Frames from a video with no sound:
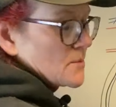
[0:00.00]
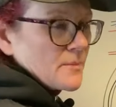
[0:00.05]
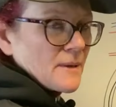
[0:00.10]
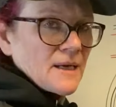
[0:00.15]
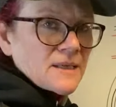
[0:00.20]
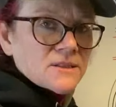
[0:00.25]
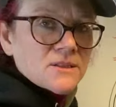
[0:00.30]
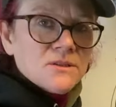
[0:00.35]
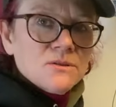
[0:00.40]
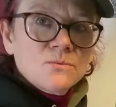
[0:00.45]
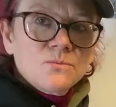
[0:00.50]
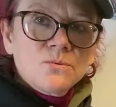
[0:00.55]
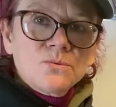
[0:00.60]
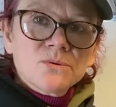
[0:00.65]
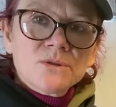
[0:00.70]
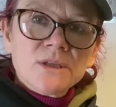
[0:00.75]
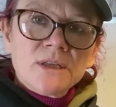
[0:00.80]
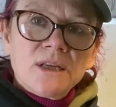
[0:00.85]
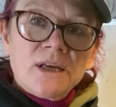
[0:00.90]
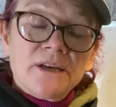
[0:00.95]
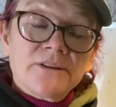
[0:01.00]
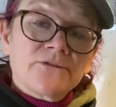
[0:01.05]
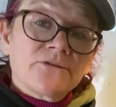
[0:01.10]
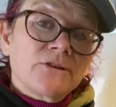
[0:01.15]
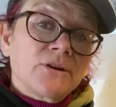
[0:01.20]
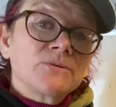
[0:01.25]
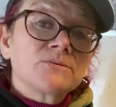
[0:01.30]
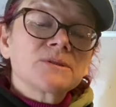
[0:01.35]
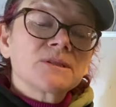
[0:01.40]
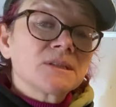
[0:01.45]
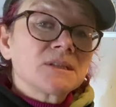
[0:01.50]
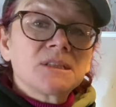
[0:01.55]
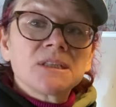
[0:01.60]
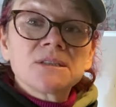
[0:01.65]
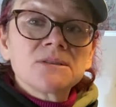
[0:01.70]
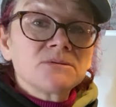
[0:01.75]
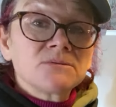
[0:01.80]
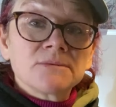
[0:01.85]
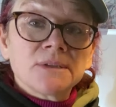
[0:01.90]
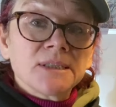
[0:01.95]
back to the waterline, those that
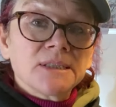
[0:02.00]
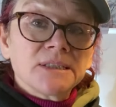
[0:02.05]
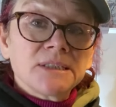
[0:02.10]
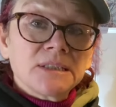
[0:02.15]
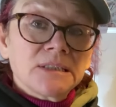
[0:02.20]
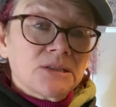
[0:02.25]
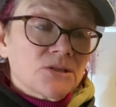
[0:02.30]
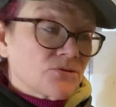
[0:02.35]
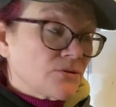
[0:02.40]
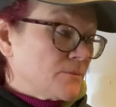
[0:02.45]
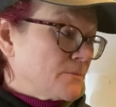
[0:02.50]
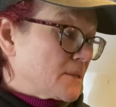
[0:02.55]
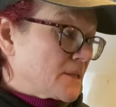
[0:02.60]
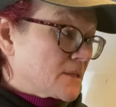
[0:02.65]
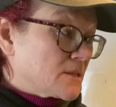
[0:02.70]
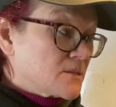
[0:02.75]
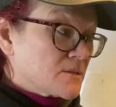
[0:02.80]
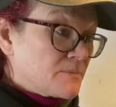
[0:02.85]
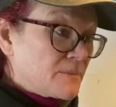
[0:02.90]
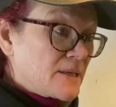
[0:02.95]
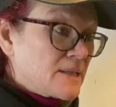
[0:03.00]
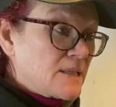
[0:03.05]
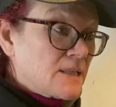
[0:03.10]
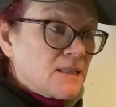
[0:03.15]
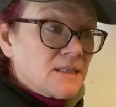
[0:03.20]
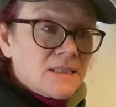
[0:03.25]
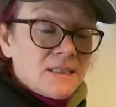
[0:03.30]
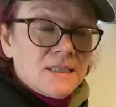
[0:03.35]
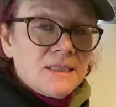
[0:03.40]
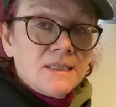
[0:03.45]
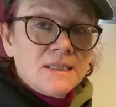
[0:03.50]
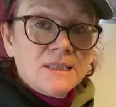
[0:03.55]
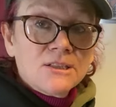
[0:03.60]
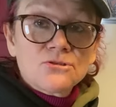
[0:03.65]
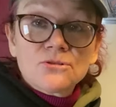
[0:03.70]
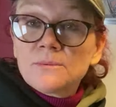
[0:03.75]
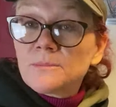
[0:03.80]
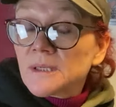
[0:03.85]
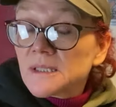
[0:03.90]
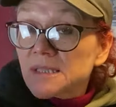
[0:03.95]
didn't really need trimming, because many didn't need
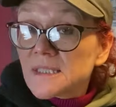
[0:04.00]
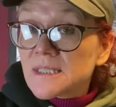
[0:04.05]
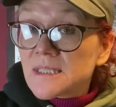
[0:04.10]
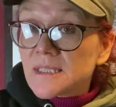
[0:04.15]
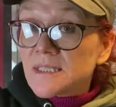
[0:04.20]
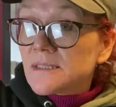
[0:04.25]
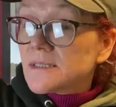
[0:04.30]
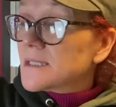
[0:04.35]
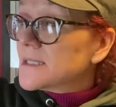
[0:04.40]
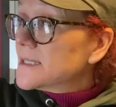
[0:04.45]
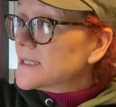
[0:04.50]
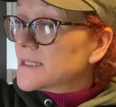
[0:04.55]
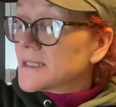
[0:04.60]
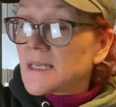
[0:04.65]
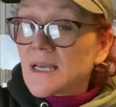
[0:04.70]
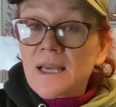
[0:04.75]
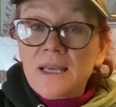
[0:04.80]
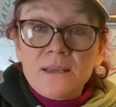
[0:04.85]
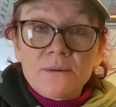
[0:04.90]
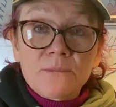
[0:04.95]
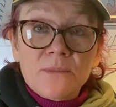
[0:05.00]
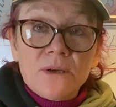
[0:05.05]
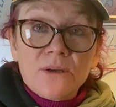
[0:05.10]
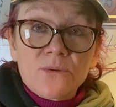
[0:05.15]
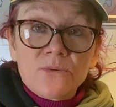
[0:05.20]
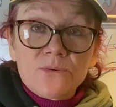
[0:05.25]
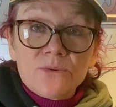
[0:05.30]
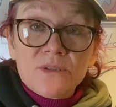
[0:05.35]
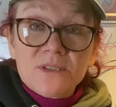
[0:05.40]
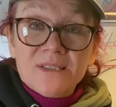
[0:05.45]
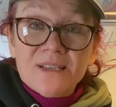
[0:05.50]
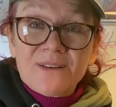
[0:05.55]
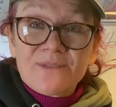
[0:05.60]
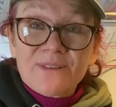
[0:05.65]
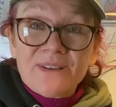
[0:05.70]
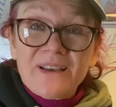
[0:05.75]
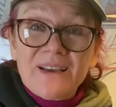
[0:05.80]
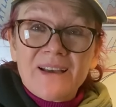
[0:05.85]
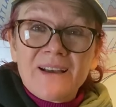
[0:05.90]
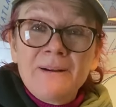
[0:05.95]
trimming. Still to this day, my horses out
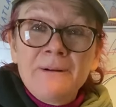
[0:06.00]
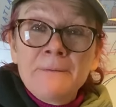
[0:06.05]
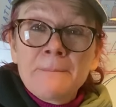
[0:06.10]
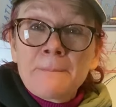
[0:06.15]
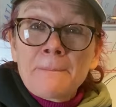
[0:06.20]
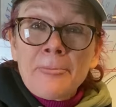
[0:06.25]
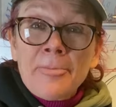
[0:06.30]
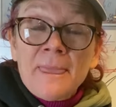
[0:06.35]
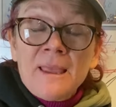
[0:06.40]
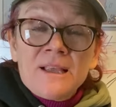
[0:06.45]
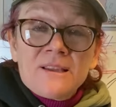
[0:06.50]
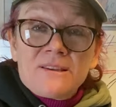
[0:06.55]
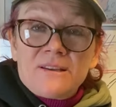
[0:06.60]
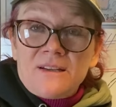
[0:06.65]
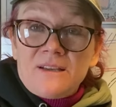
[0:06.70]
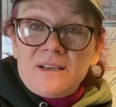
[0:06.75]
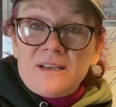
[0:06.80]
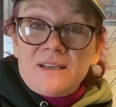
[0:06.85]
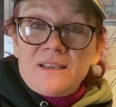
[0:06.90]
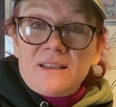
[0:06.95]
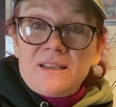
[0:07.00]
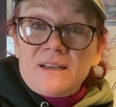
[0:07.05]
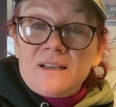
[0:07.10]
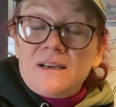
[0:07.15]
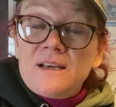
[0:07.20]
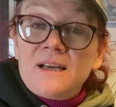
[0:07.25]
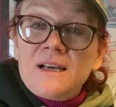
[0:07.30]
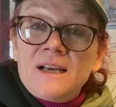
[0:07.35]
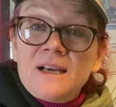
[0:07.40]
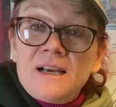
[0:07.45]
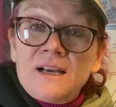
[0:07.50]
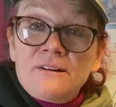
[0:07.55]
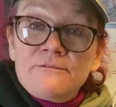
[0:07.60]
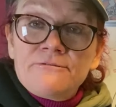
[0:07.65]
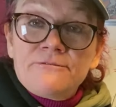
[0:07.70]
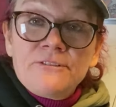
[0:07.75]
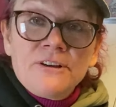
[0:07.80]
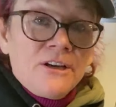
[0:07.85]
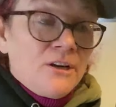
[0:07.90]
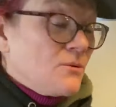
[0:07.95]
there that I, that I
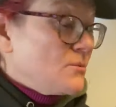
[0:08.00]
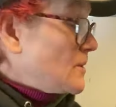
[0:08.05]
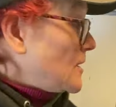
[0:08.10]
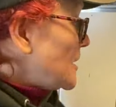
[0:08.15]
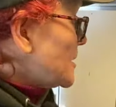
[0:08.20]
have, when